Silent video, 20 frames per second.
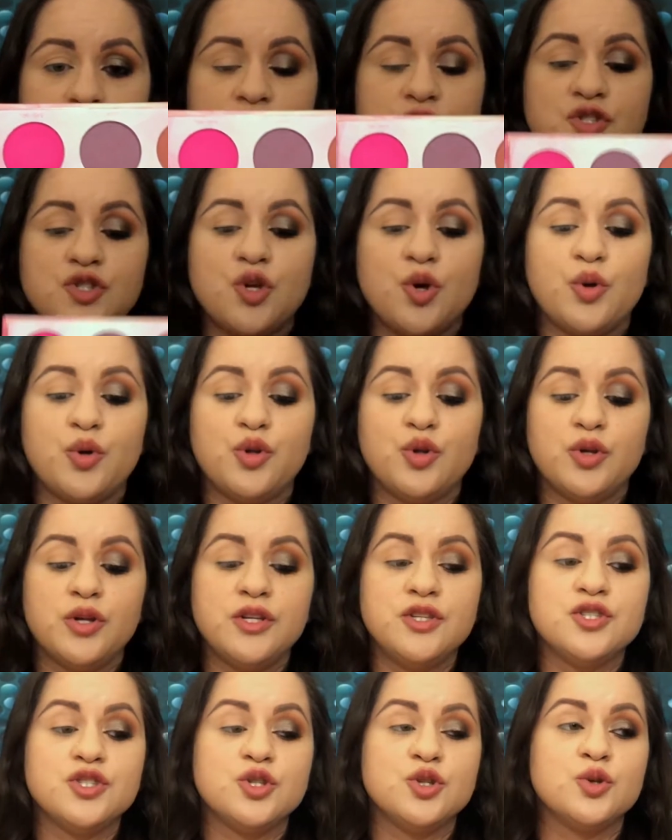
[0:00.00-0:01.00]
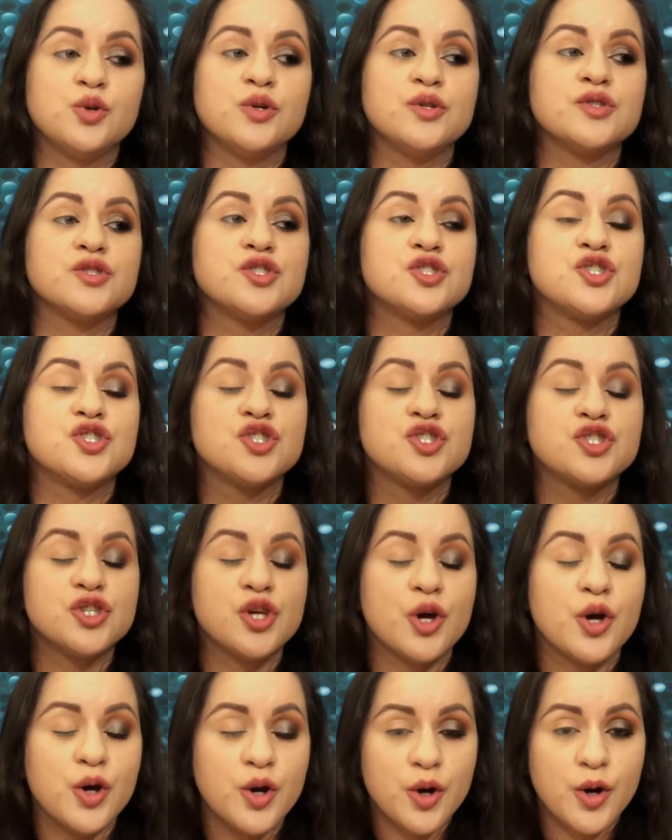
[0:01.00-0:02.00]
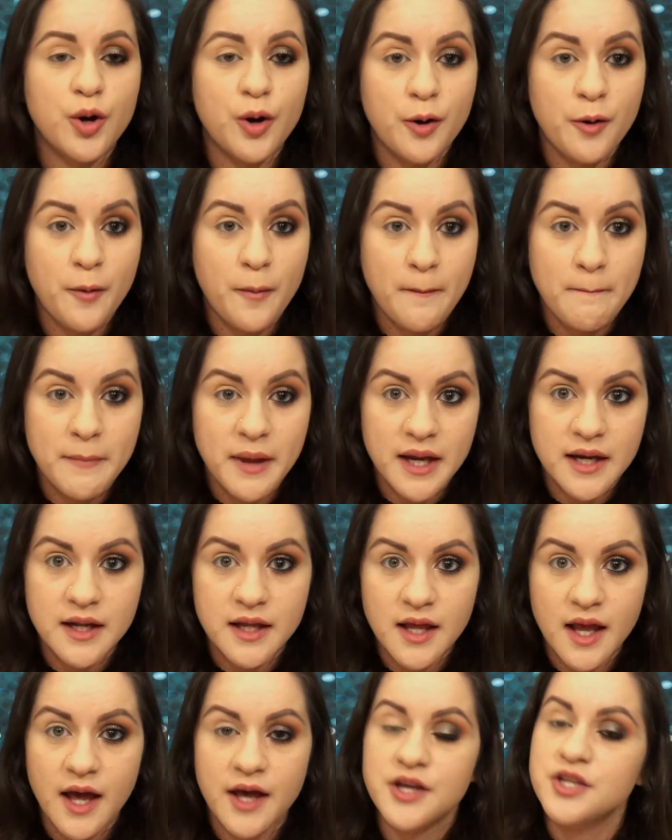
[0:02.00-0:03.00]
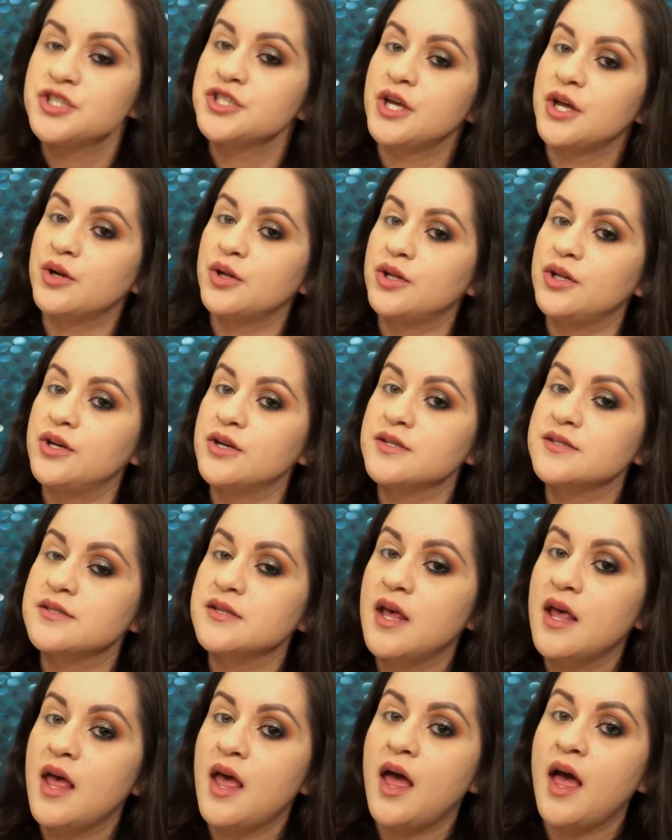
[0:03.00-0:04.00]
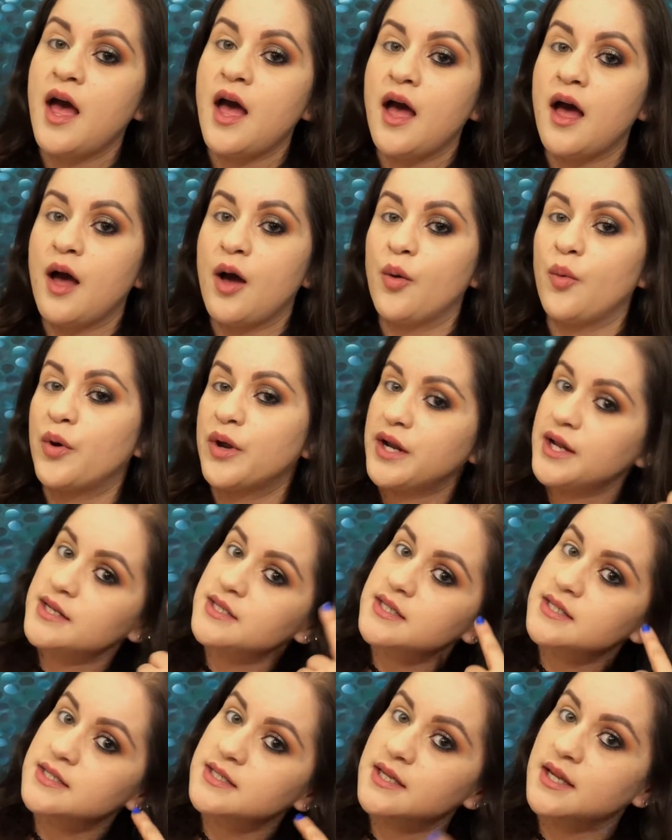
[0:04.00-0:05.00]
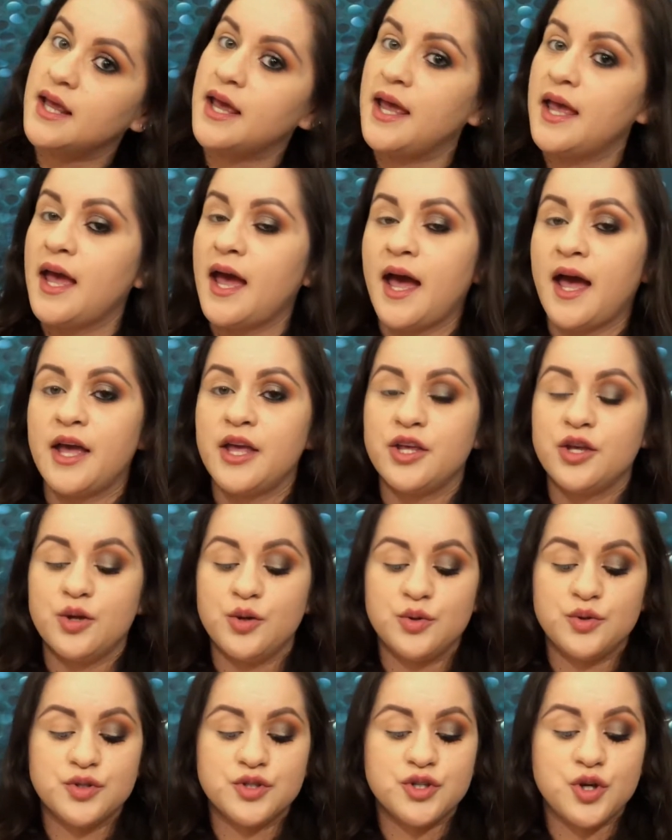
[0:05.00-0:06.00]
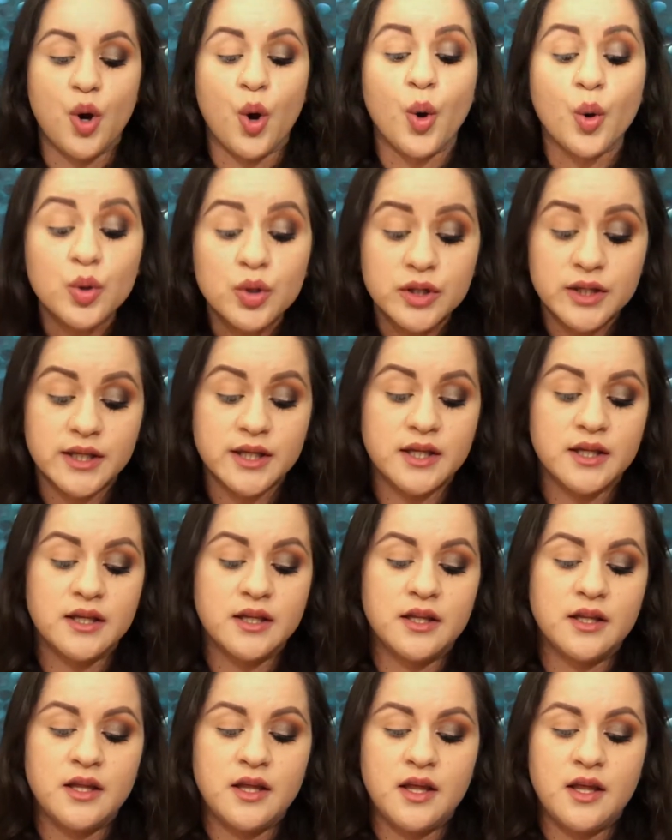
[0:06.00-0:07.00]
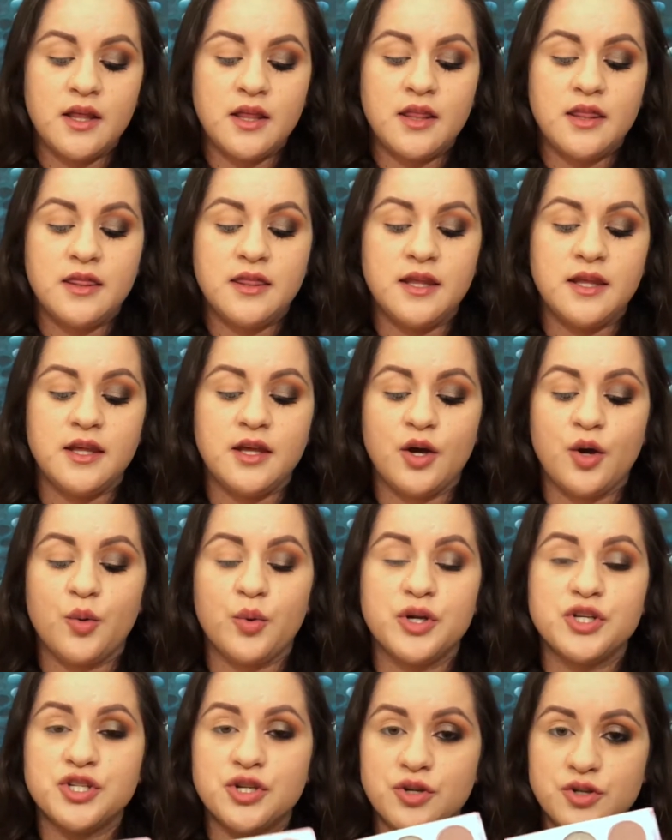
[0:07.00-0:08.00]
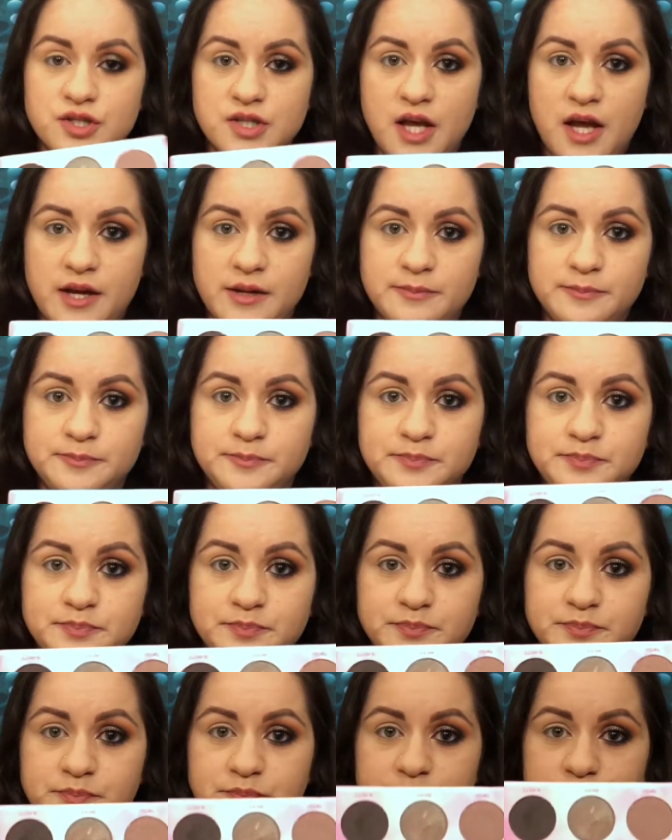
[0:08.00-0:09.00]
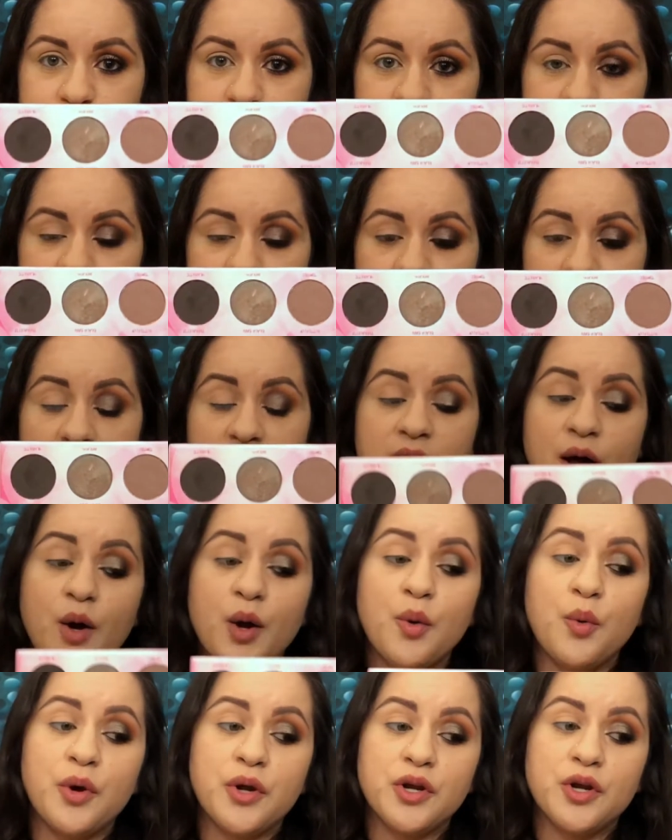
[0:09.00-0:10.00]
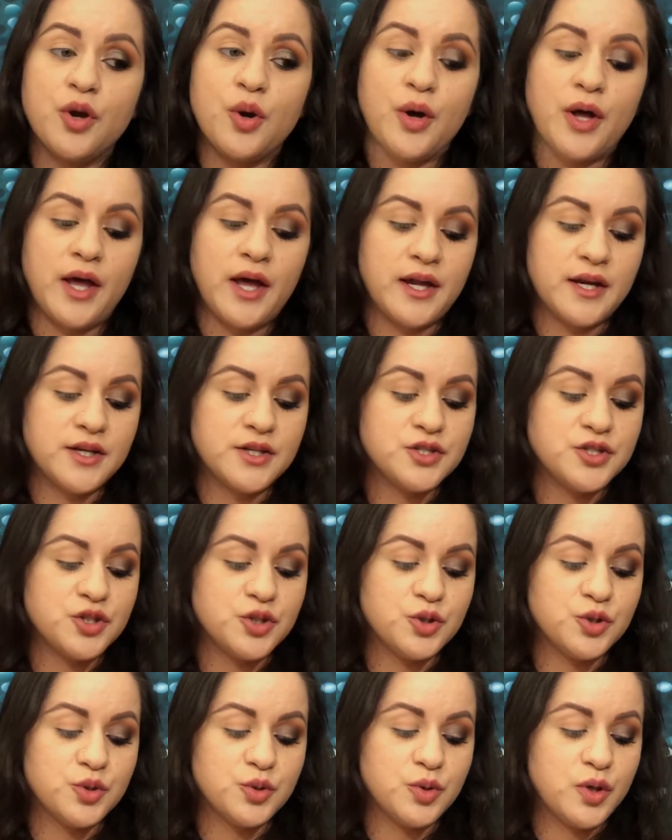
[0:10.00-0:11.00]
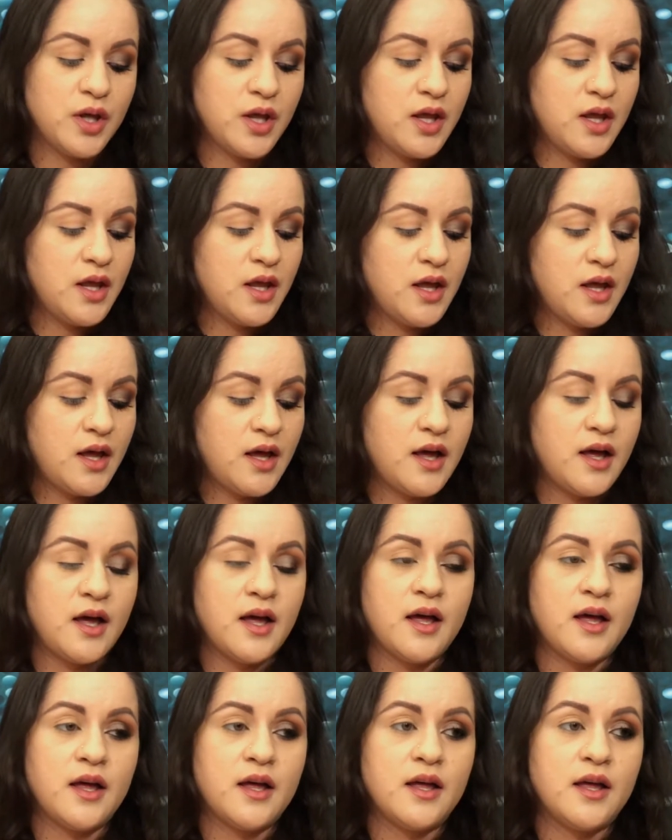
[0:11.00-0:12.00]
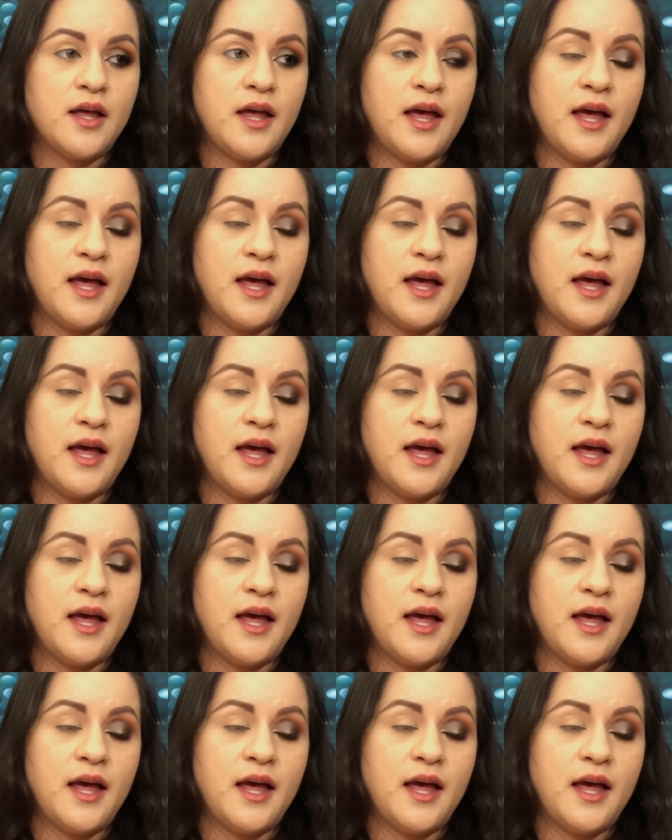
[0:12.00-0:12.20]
So you can do so many eyeshadow looks. What I did today, I used only the original side. Now I want to go ahead and do a